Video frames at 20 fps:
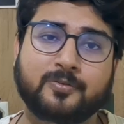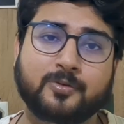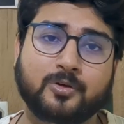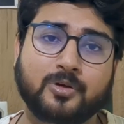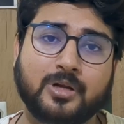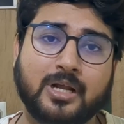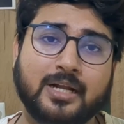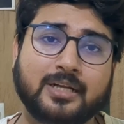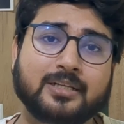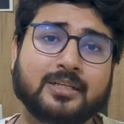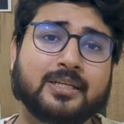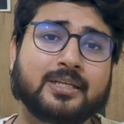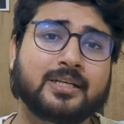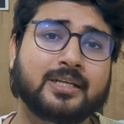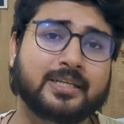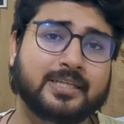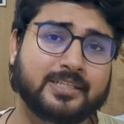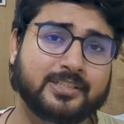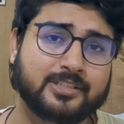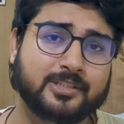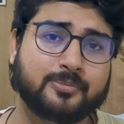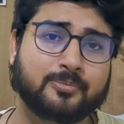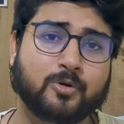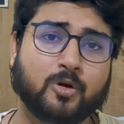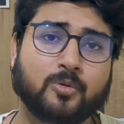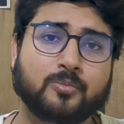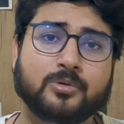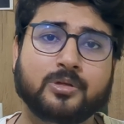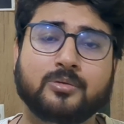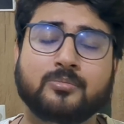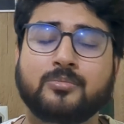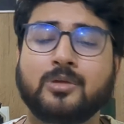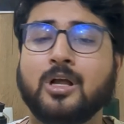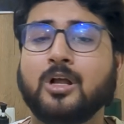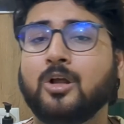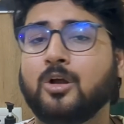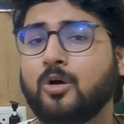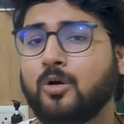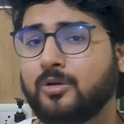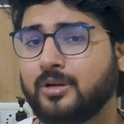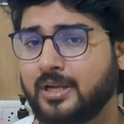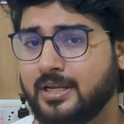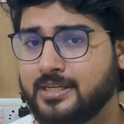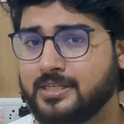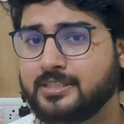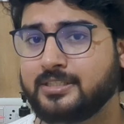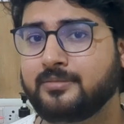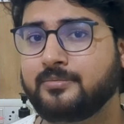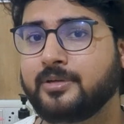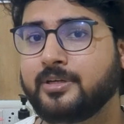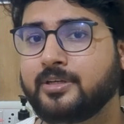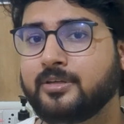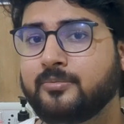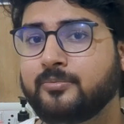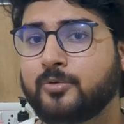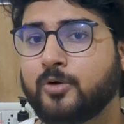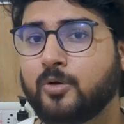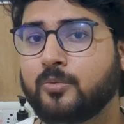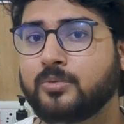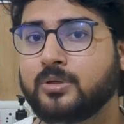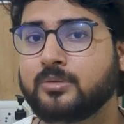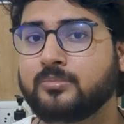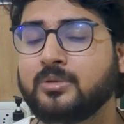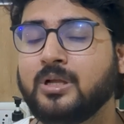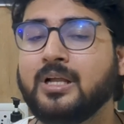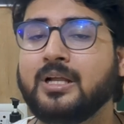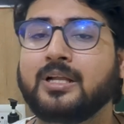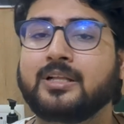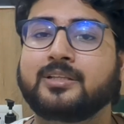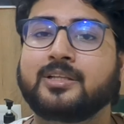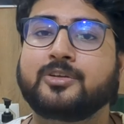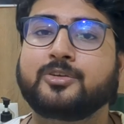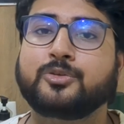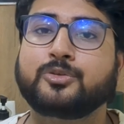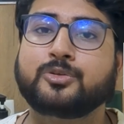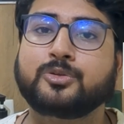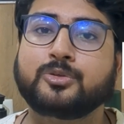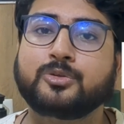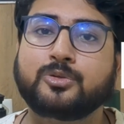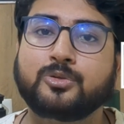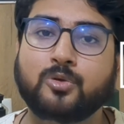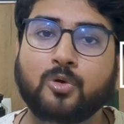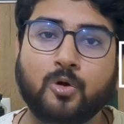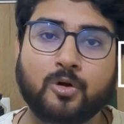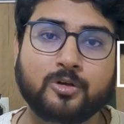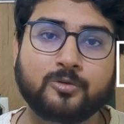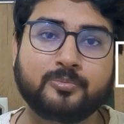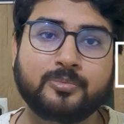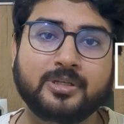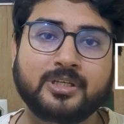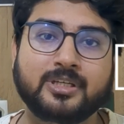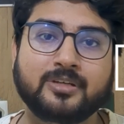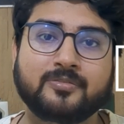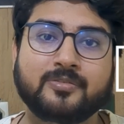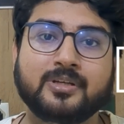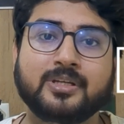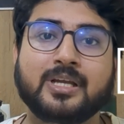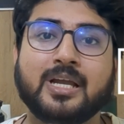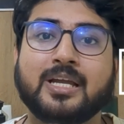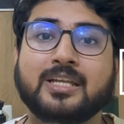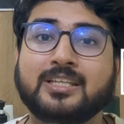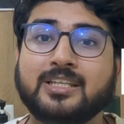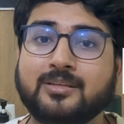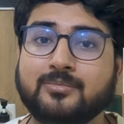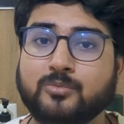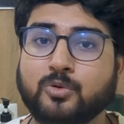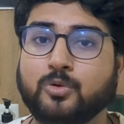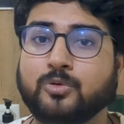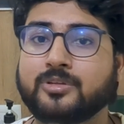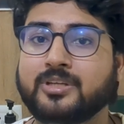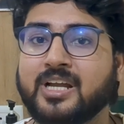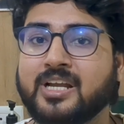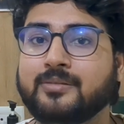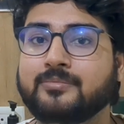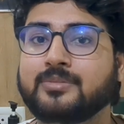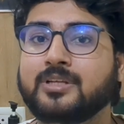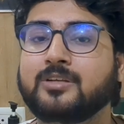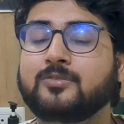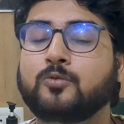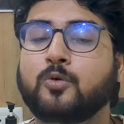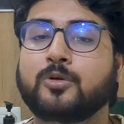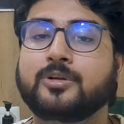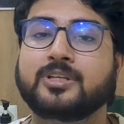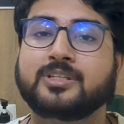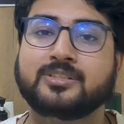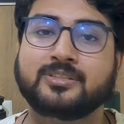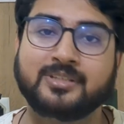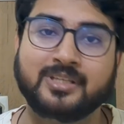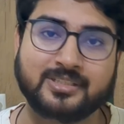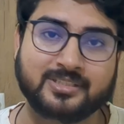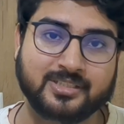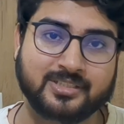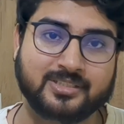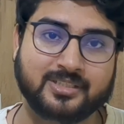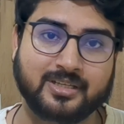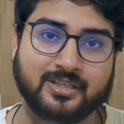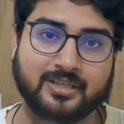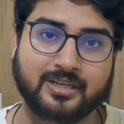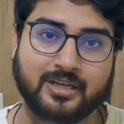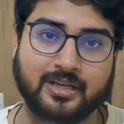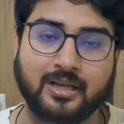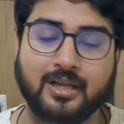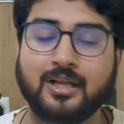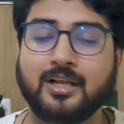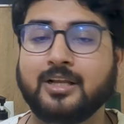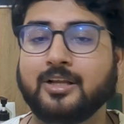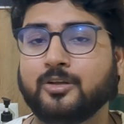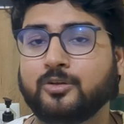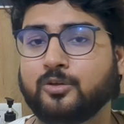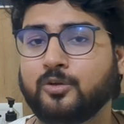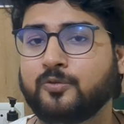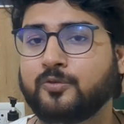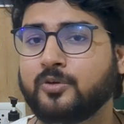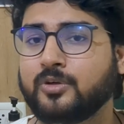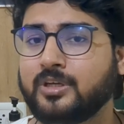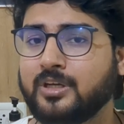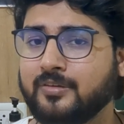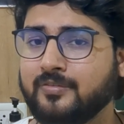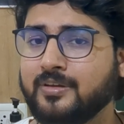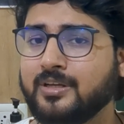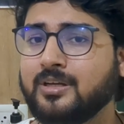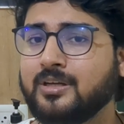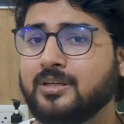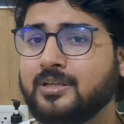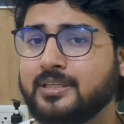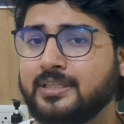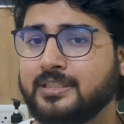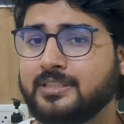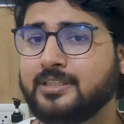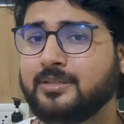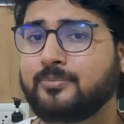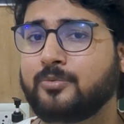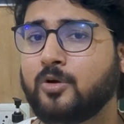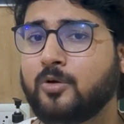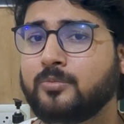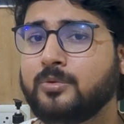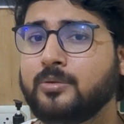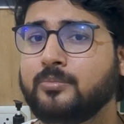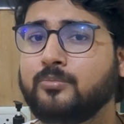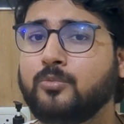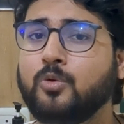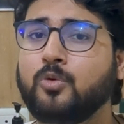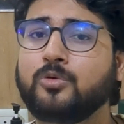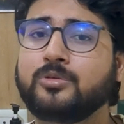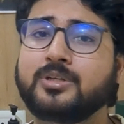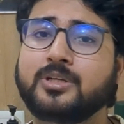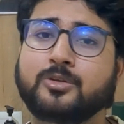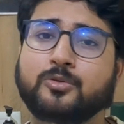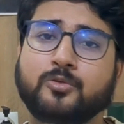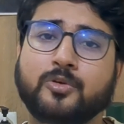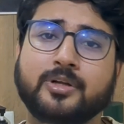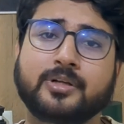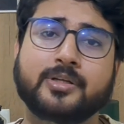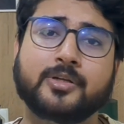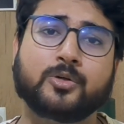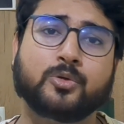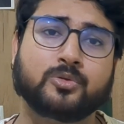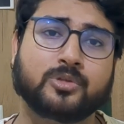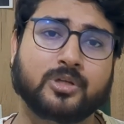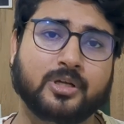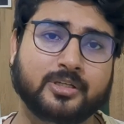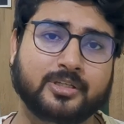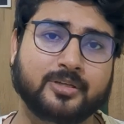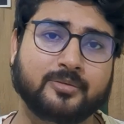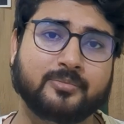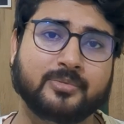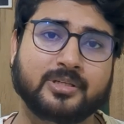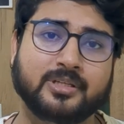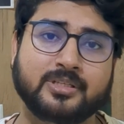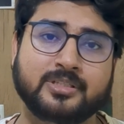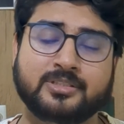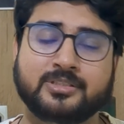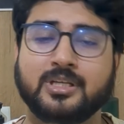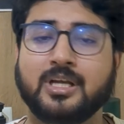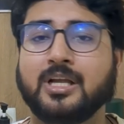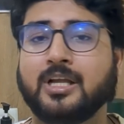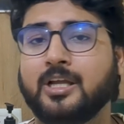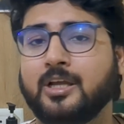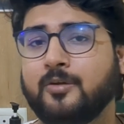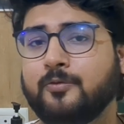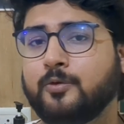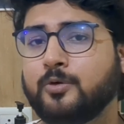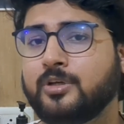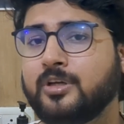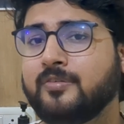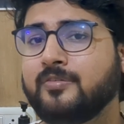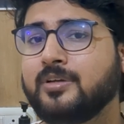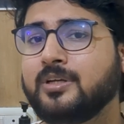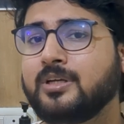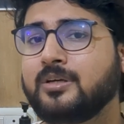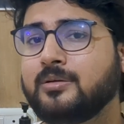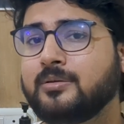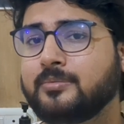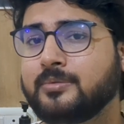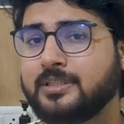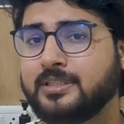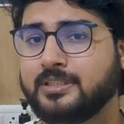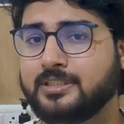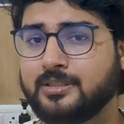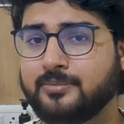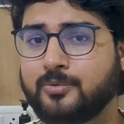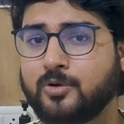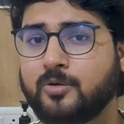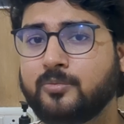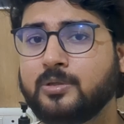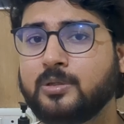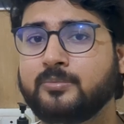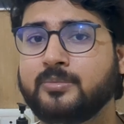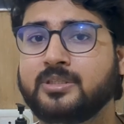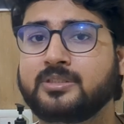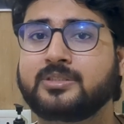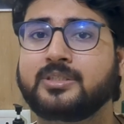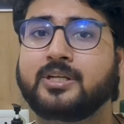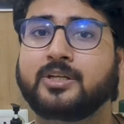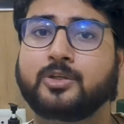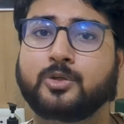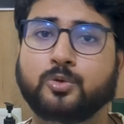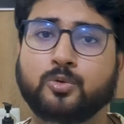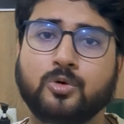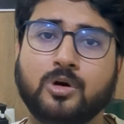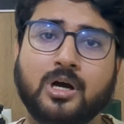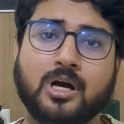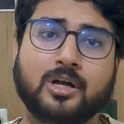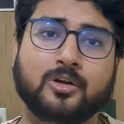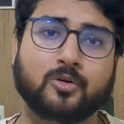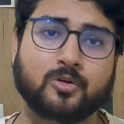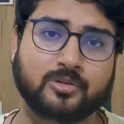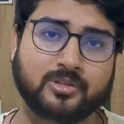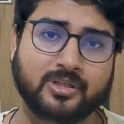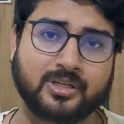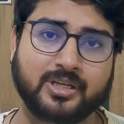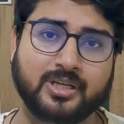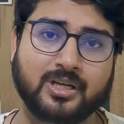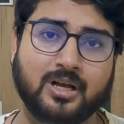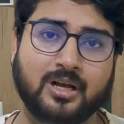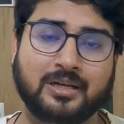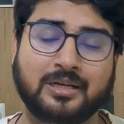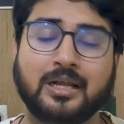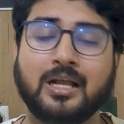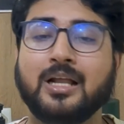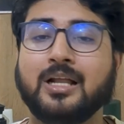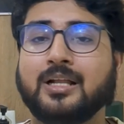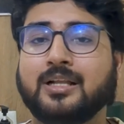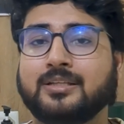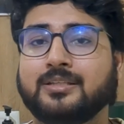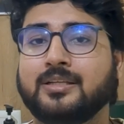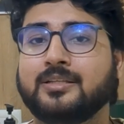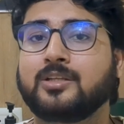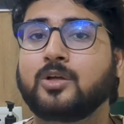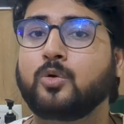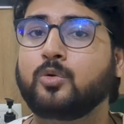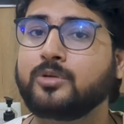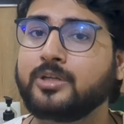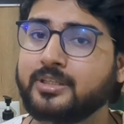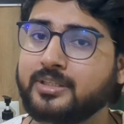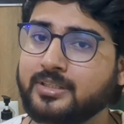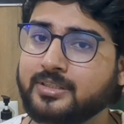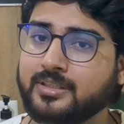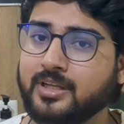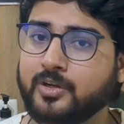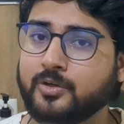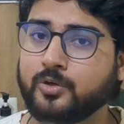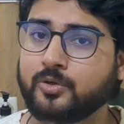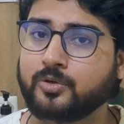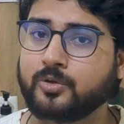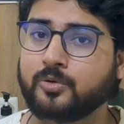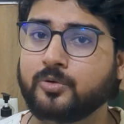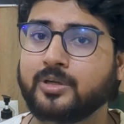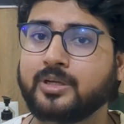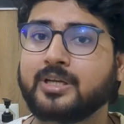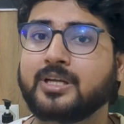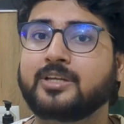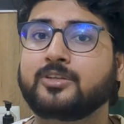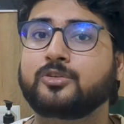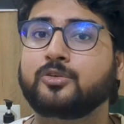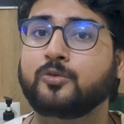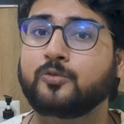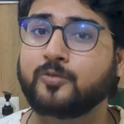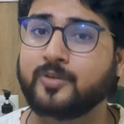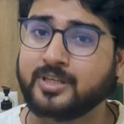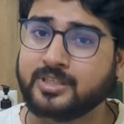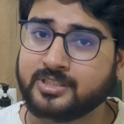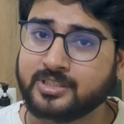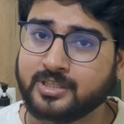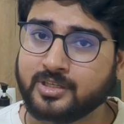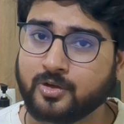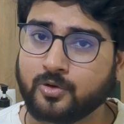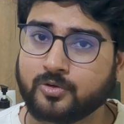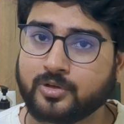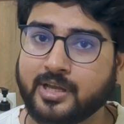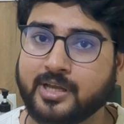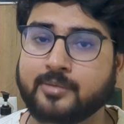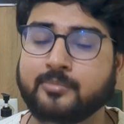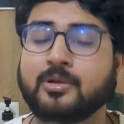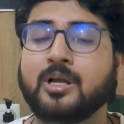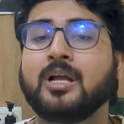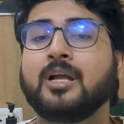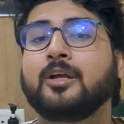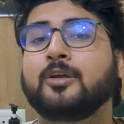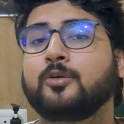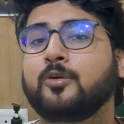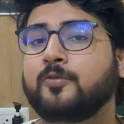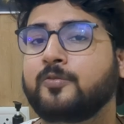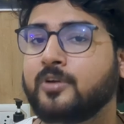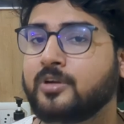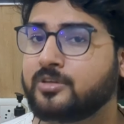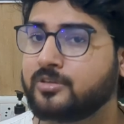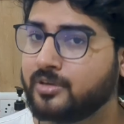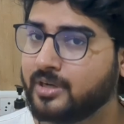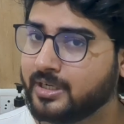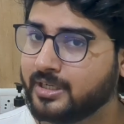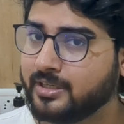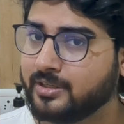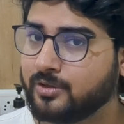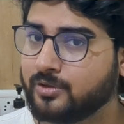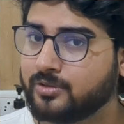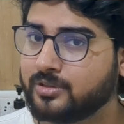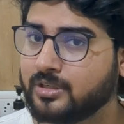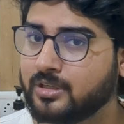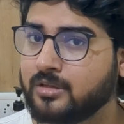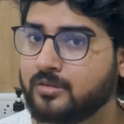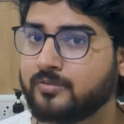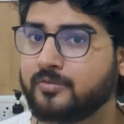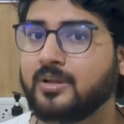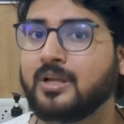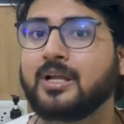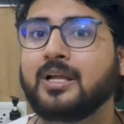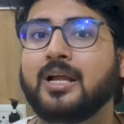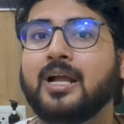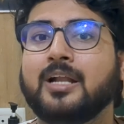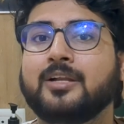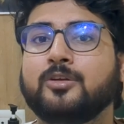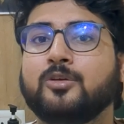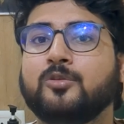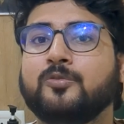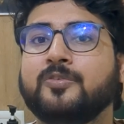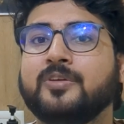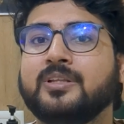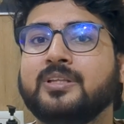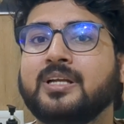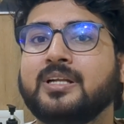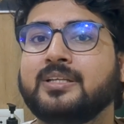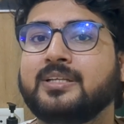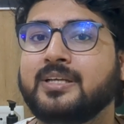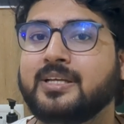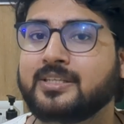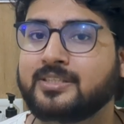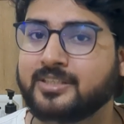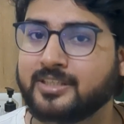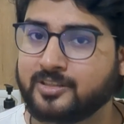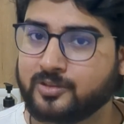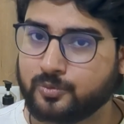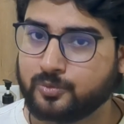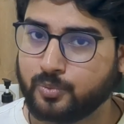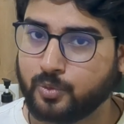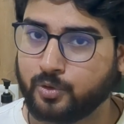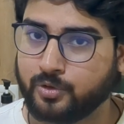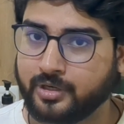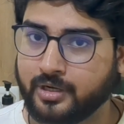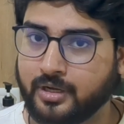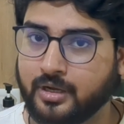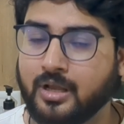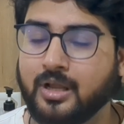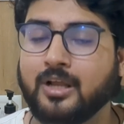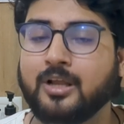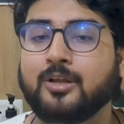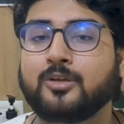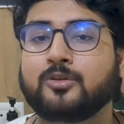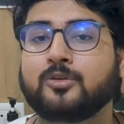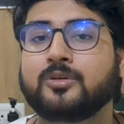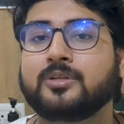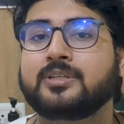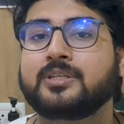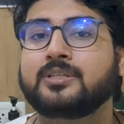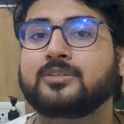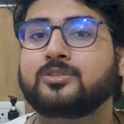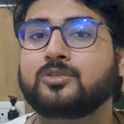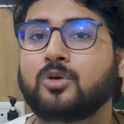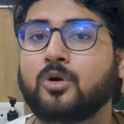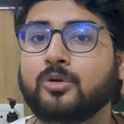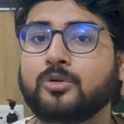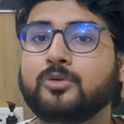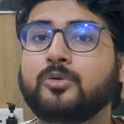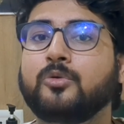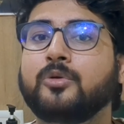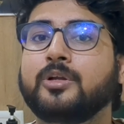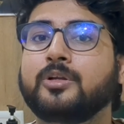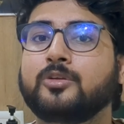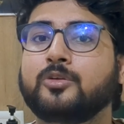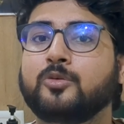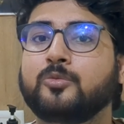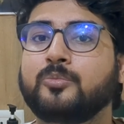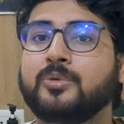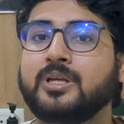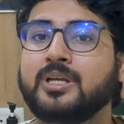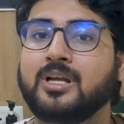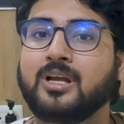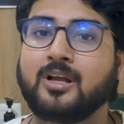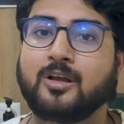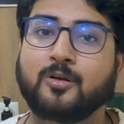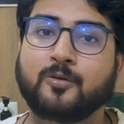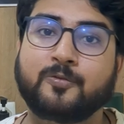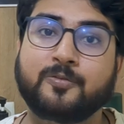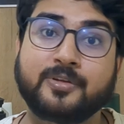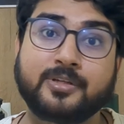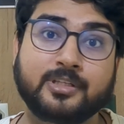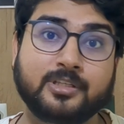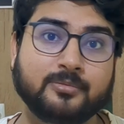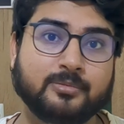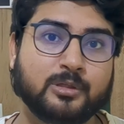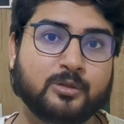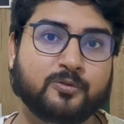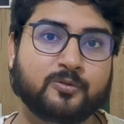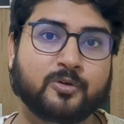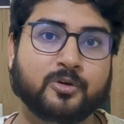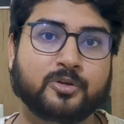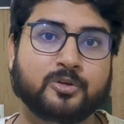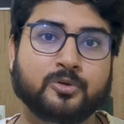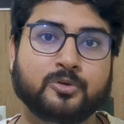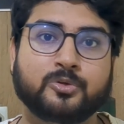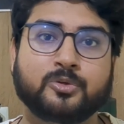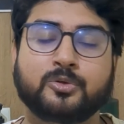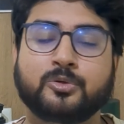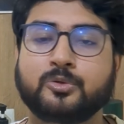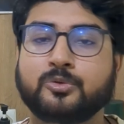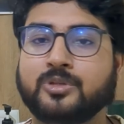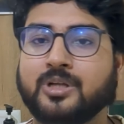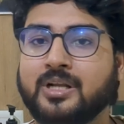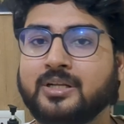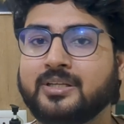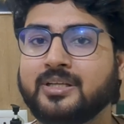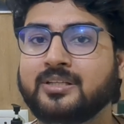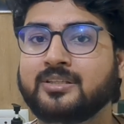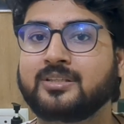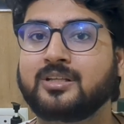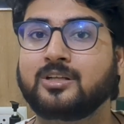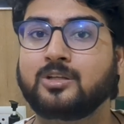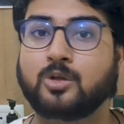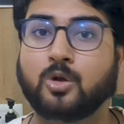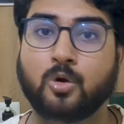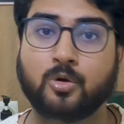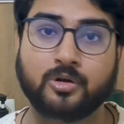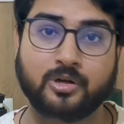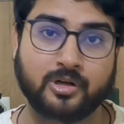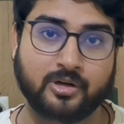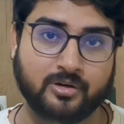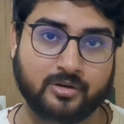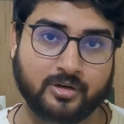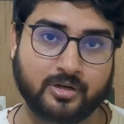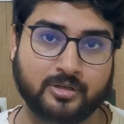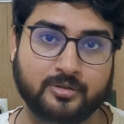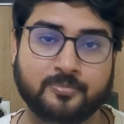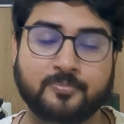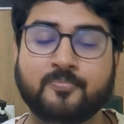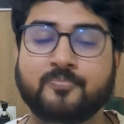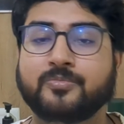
if you're handling an easy problem or an easy medium problem, then you should not be giving any more time than what is necessary. So if you're giving an easy problem more than 20 to 30 minutes, if you're giving an easy problem, let's say 2 hour or 3 hour, then the only thing that you're doing is you're wasting your time, you're frustrating yourself, and you'll feel that DSA is boring. So it is not going to be feasible for you to do that in the longer run.